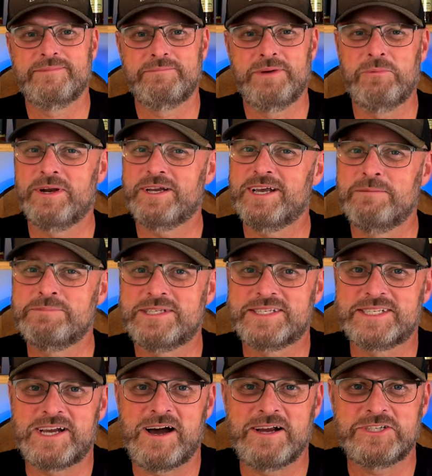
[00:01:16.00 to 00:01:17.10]
But when it comes to
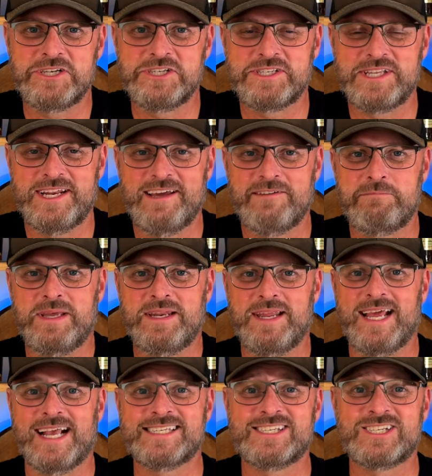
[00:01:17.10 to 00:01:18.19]
scotches that have been
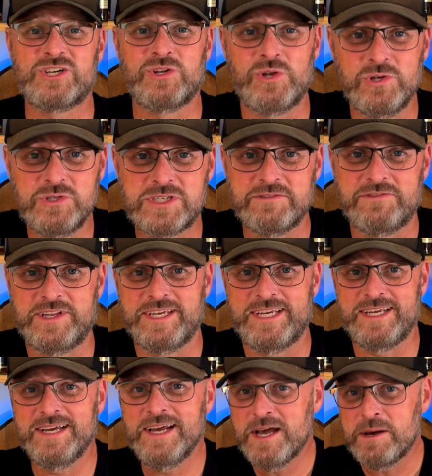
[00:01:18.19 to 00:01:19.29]

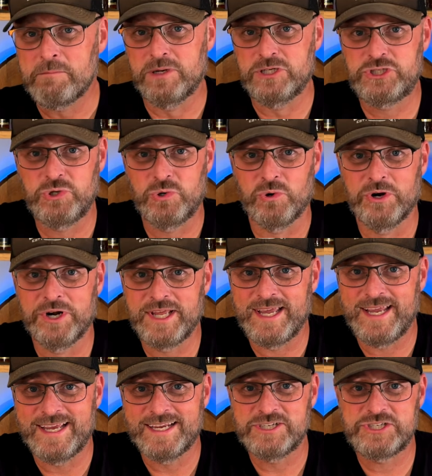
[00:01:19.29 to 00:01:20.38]
exclusively matured
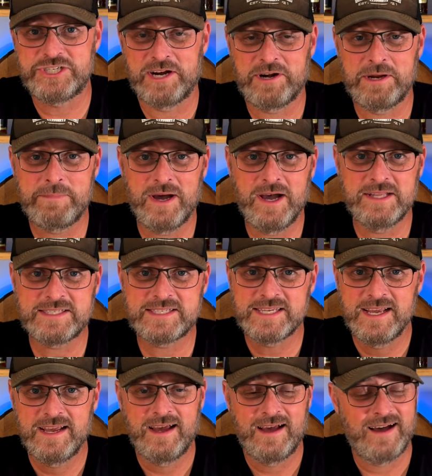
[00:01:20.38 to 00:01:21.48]
in sherry butts,
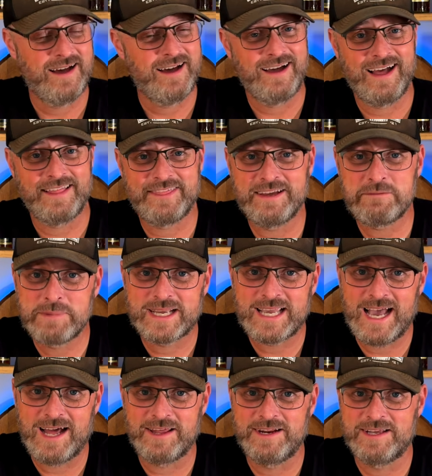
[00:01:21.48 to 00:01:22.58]
uh, I think
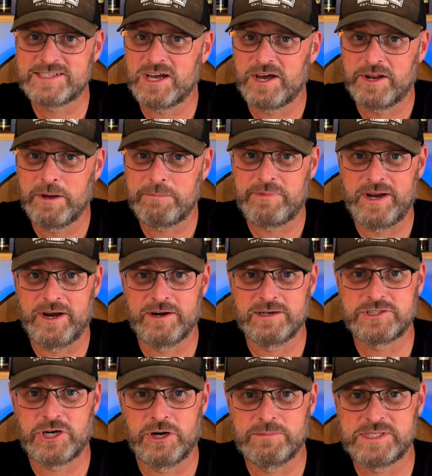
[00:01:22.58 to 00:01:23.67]
Macallan is on up there in
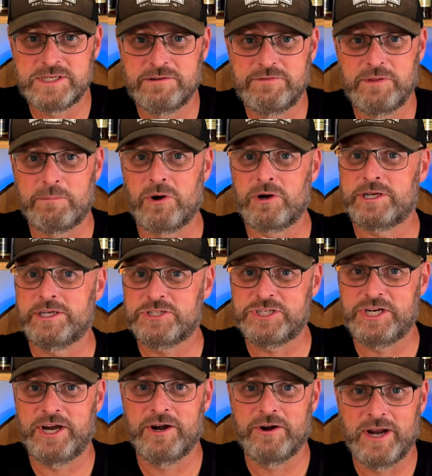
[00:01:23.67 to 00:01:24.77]
terms of the market
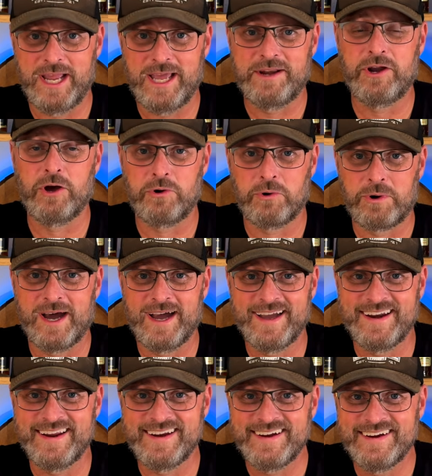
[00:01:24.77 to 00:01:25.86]
share and
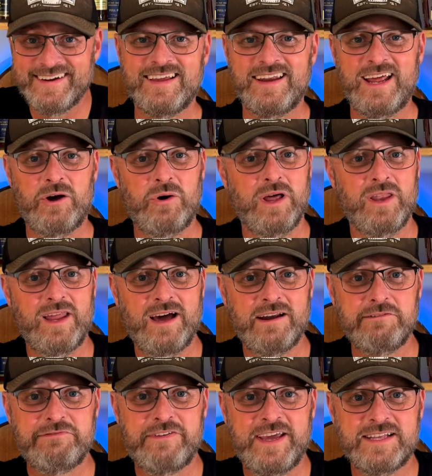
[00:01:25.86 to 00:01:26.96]
notoriety. Now, a lot
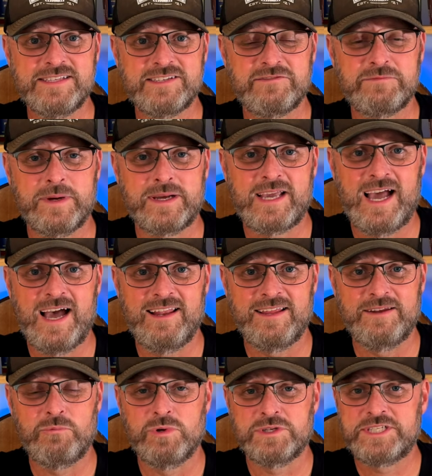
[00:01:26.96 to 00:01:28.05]
of fans of
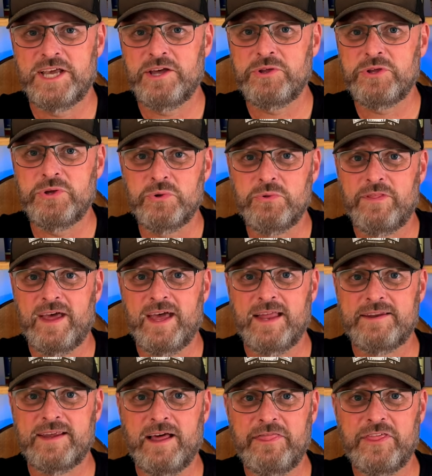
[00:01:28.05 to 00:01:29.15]
Macallan will tell you
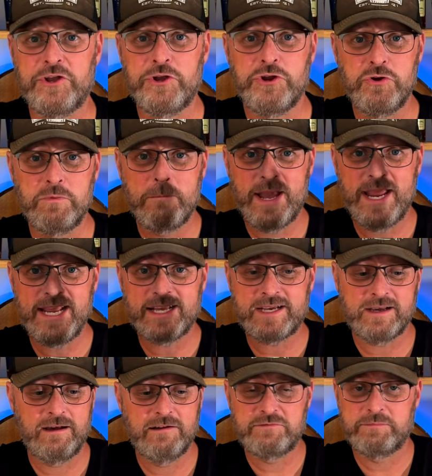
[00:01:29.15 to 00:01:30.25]
that uh, the new make
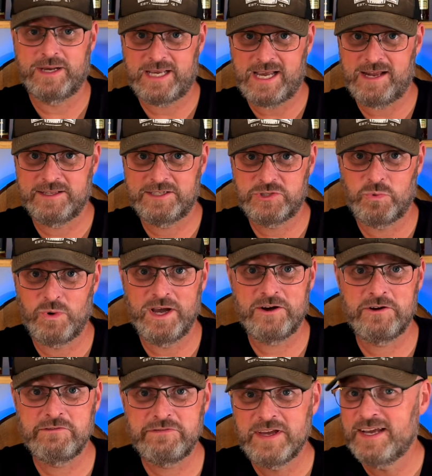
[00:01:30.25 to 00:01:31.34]
of Macallan
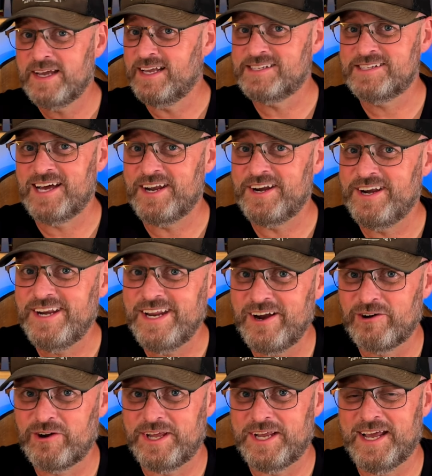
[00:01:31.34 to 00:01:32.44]
12 is not
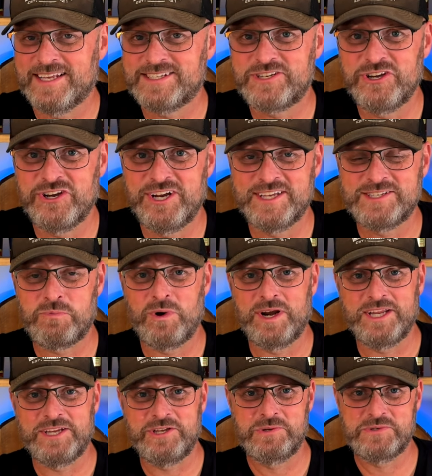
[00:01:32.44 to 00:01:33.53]
nearly as good as what
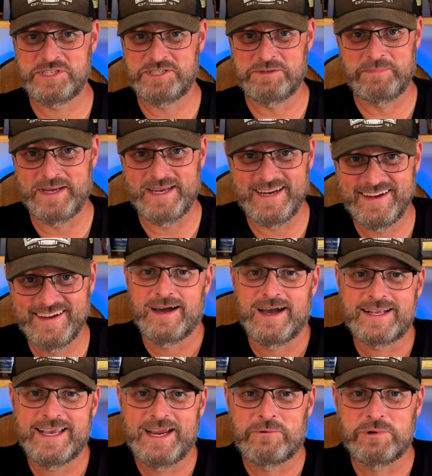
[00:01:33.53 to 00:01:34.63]
it used to be. I
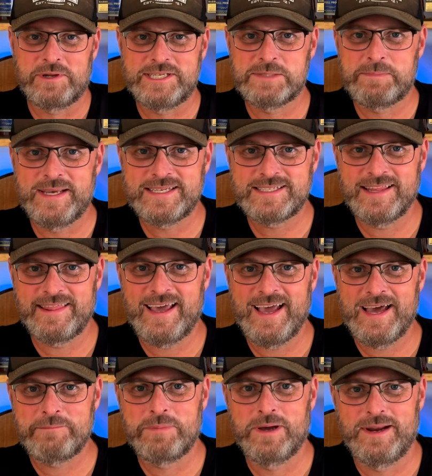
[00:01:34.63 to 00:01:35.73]
can't really speak to
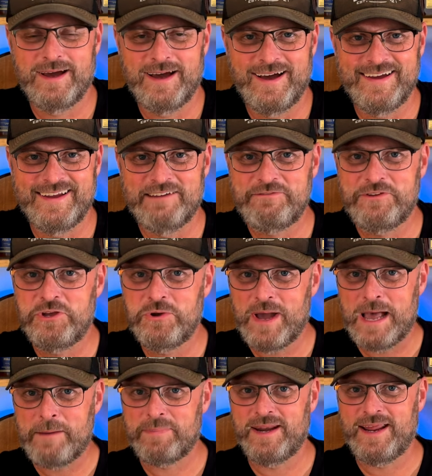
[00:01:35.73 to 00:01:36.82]
that, but uh, if you
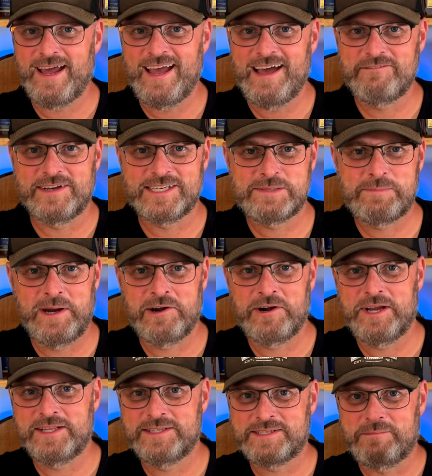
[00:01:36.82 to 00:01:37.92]
happen to have
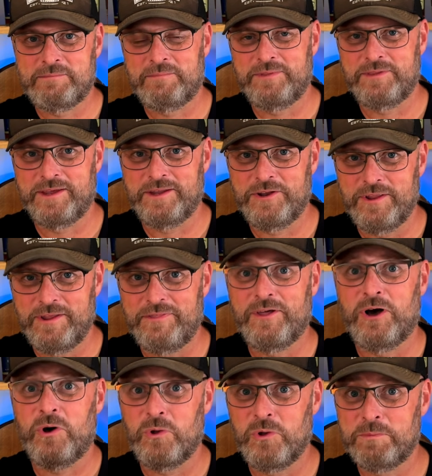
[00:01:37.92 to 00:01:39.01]
experience in the, in
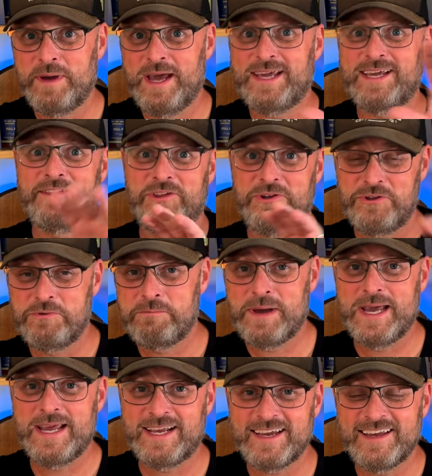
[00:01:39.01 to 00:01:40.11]
the old make and the new
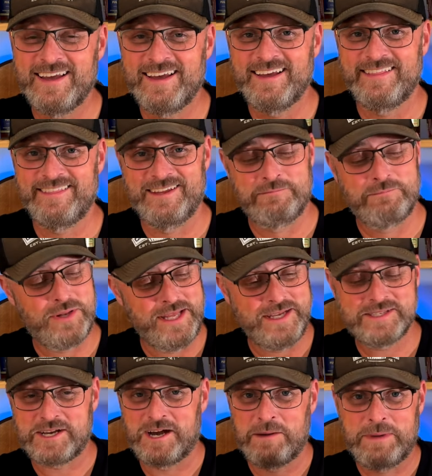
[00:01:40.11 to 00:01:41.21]
make, then
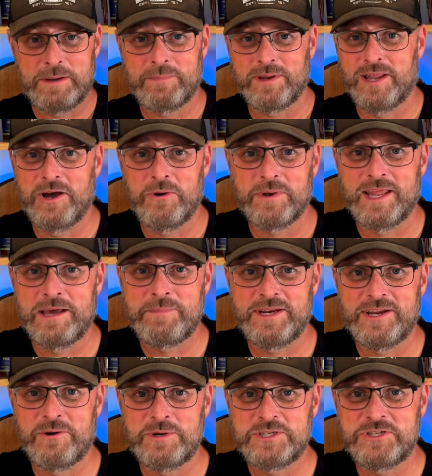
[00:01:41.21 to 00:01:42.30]
please comment below and let me
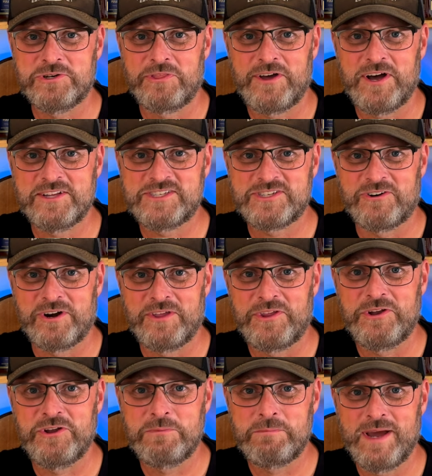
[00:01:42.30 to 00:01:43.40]
know what your thoughts are on the
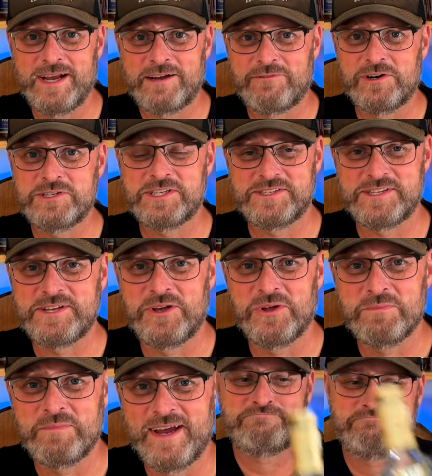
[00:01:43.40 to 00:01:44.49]
new make versus the old
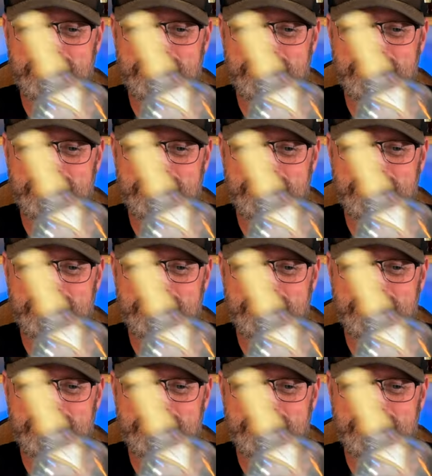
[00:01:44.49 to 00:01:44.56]
make.